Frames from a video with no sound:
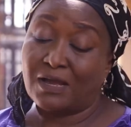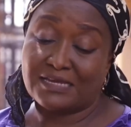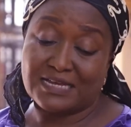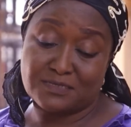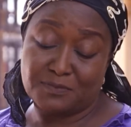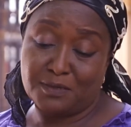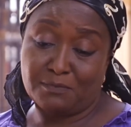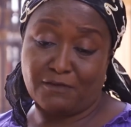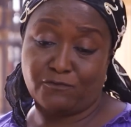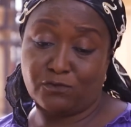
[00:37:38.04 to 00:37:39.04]
Go and get
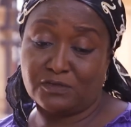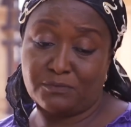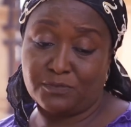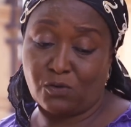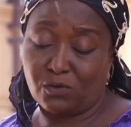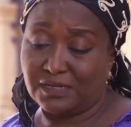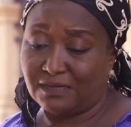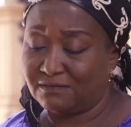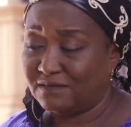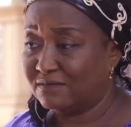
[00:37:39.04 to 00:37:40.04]
me my phone. Let me call
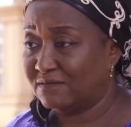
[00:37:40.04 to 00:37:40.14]
her.